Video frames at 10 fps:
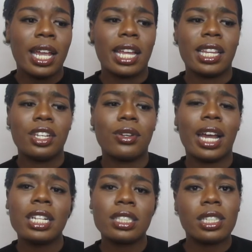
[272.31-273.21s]
And then you
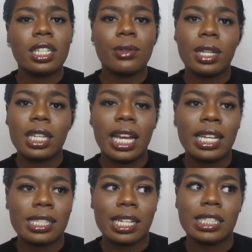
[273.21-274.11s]
actually
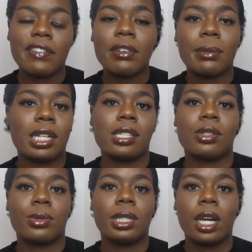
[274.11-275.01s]
realize that 7 minutes
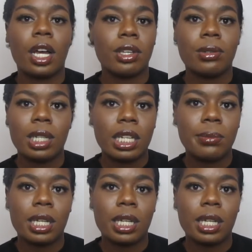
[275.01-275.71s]
is really all you need,